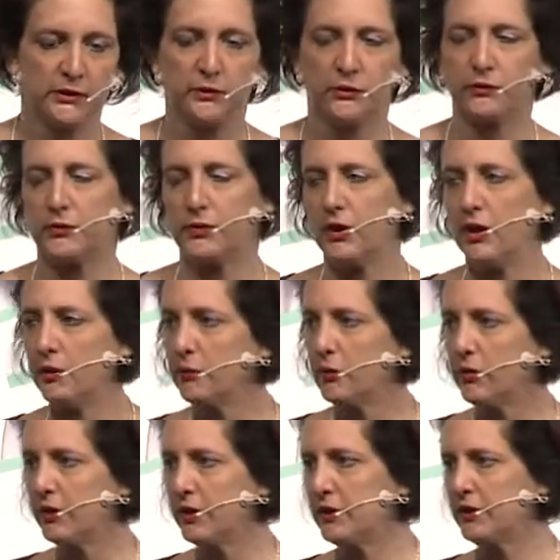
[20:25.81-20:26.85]
This is for
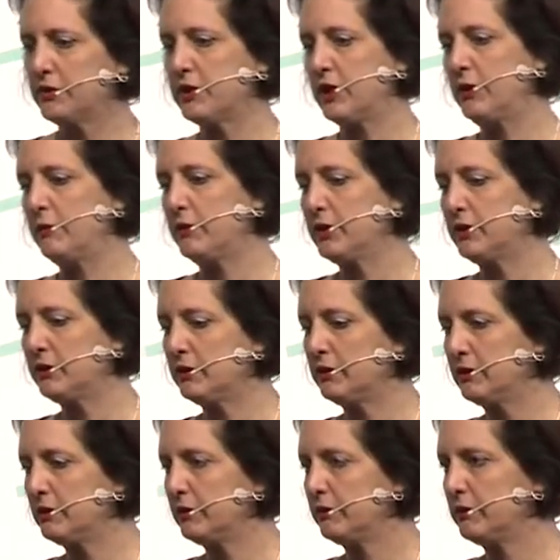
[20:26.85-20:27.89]
onboard entertainment,
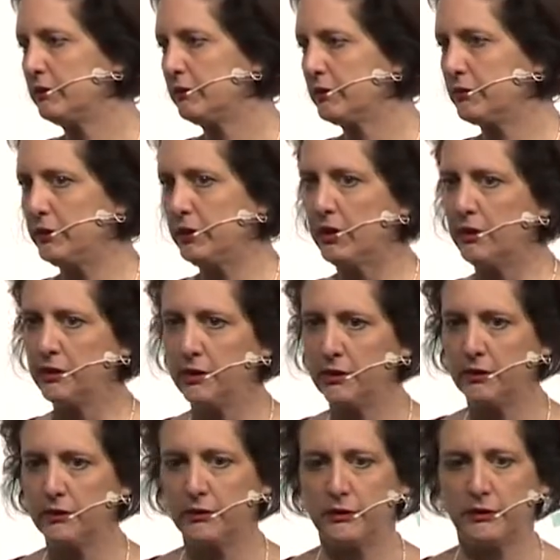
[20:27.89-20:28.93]
which we all
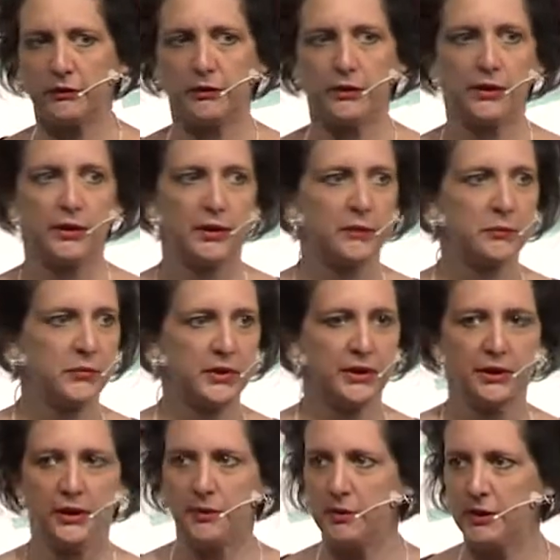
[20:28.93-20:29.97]
know is
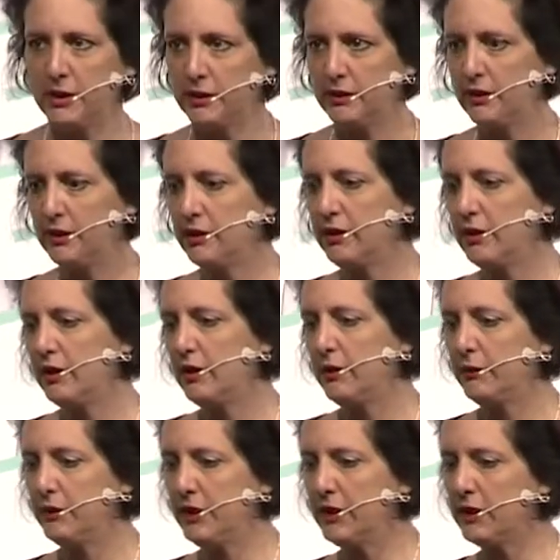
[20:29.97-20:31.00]
pretty limited
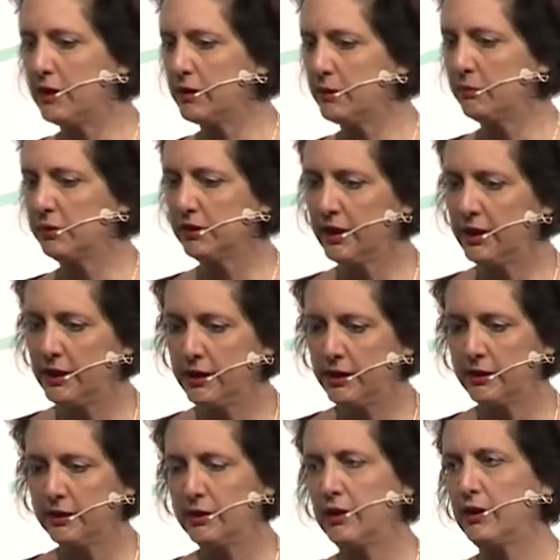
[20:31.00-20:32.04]
and you get on a
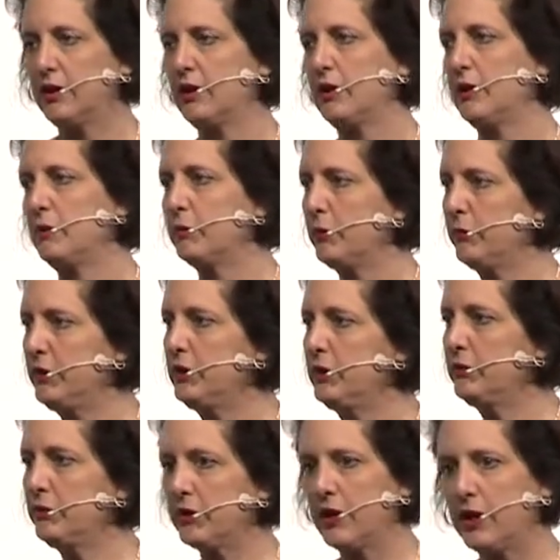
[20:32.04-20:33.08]
plane. But we
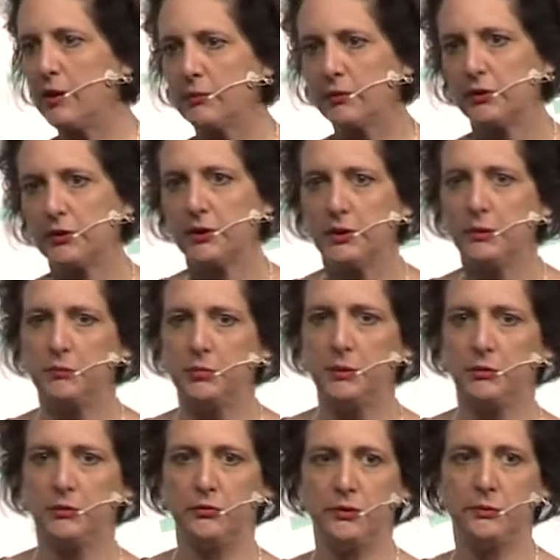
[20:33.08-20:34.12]
knew with Hyperloop,
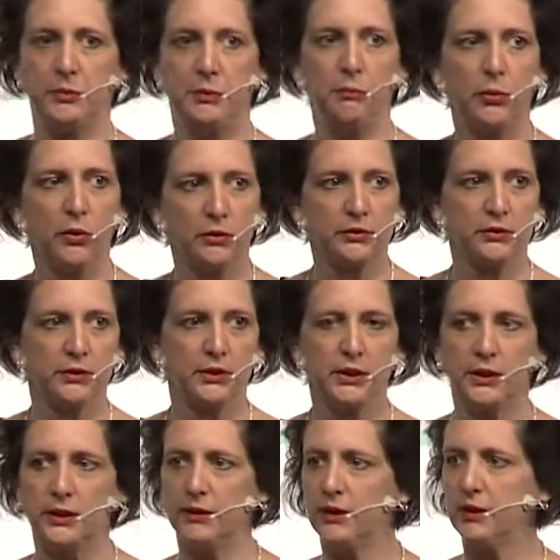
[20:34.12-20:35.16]
people would be bolted
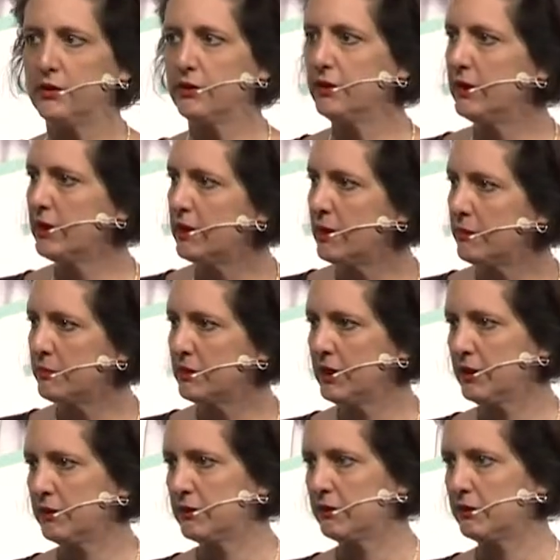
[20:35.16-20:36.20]
in. They couldn't get up to
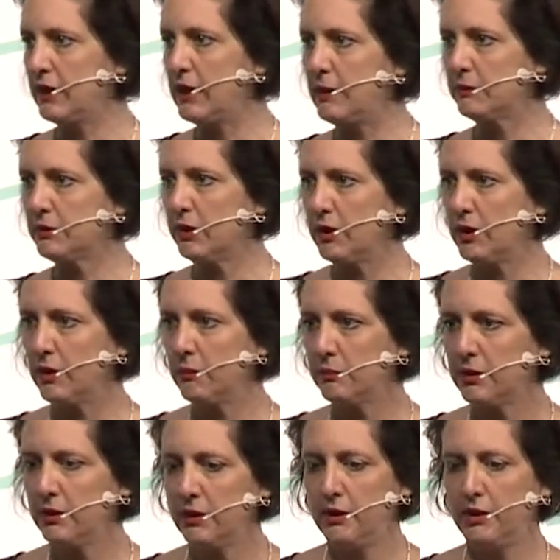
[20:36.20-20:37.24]
get their
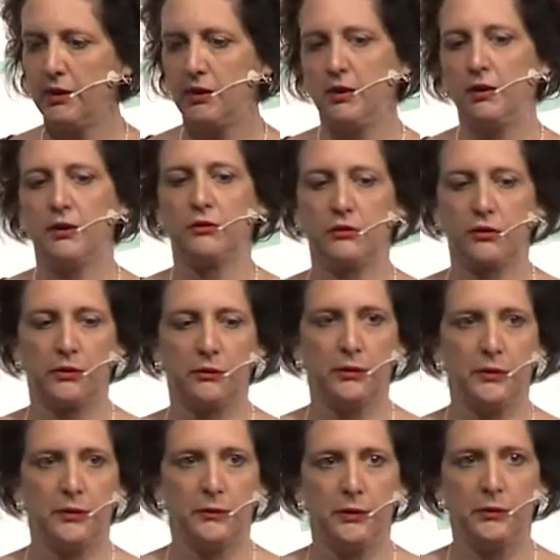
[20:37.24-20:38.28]
laptop.
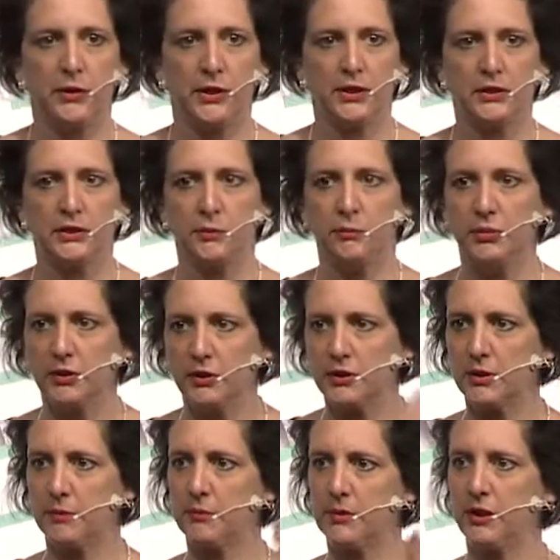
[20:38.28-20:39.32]
So we wanted to build
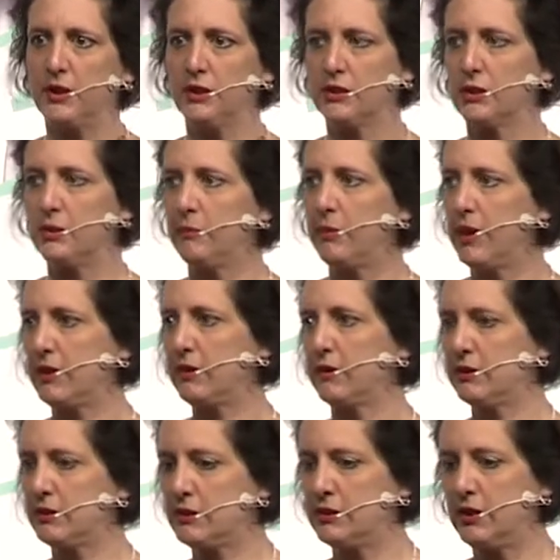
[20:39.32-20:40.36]
something into the back
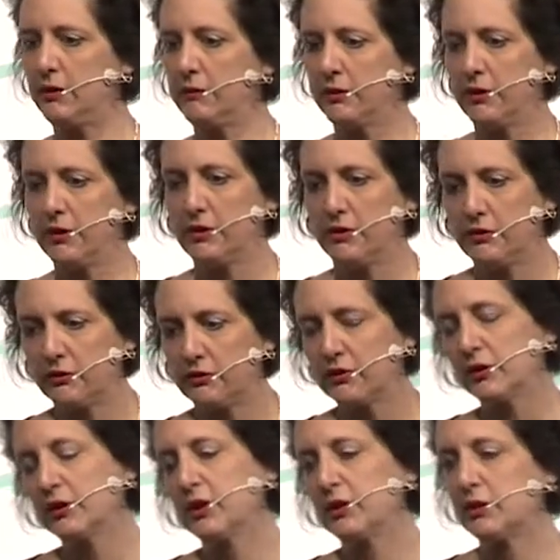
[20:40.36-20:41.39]
of the seat where you could just
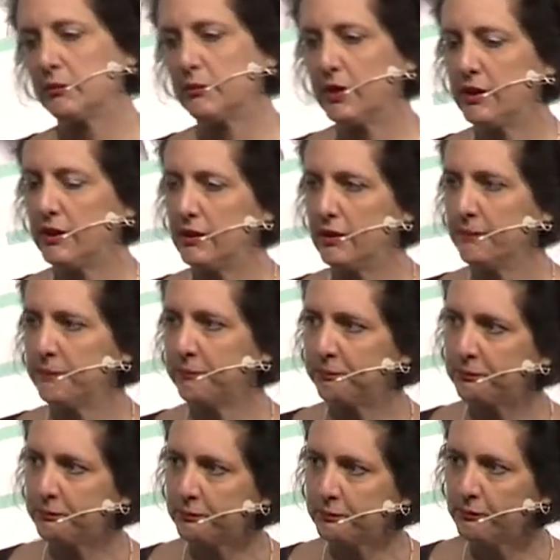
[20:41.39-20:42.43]
click the button
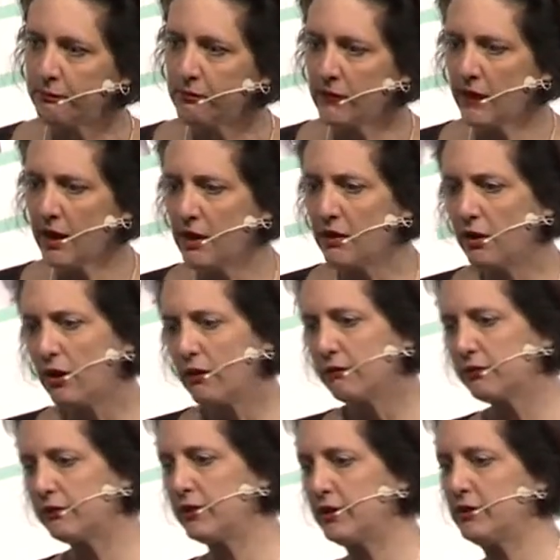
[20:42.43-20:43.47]
and all
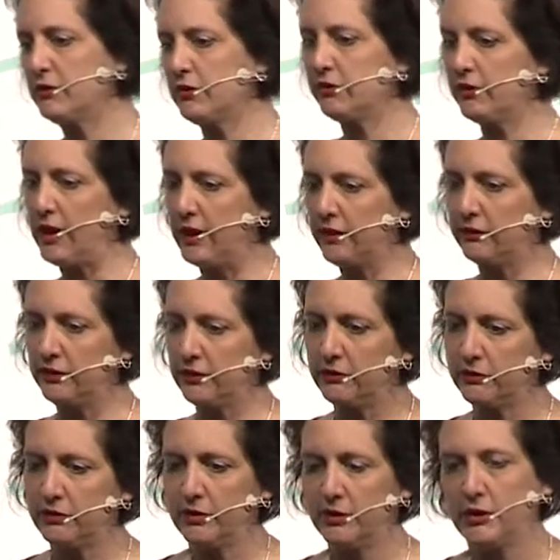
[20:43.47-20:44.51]
of a sudden just
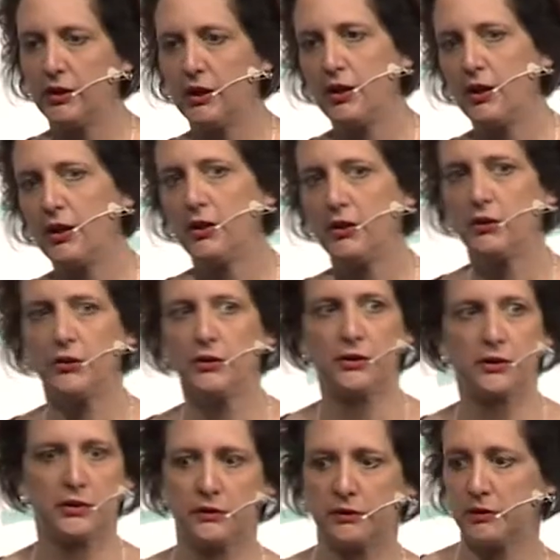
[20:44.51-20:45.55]
access
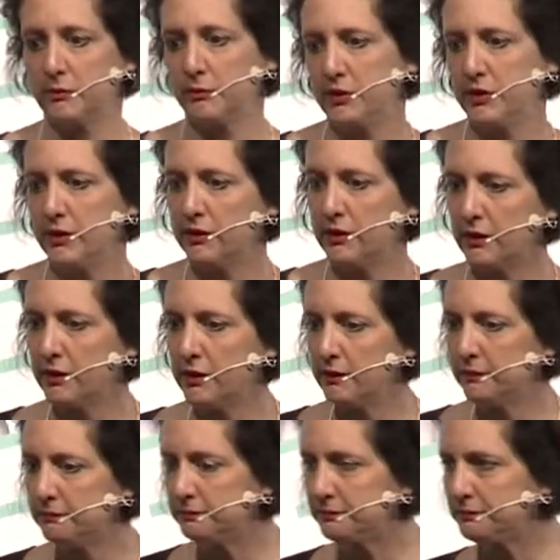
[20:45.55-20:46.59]
your
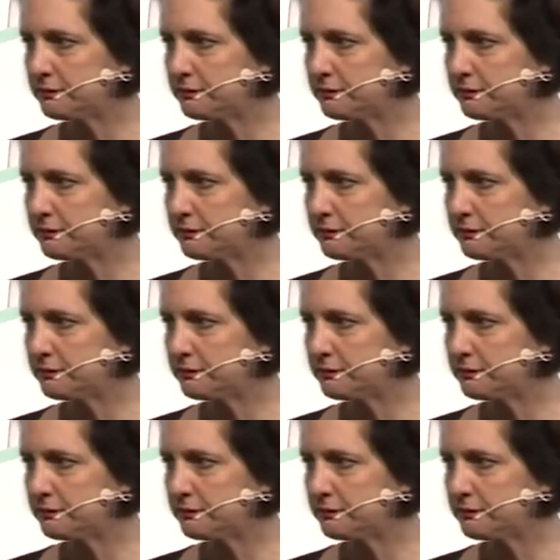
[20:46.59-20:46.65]
computer.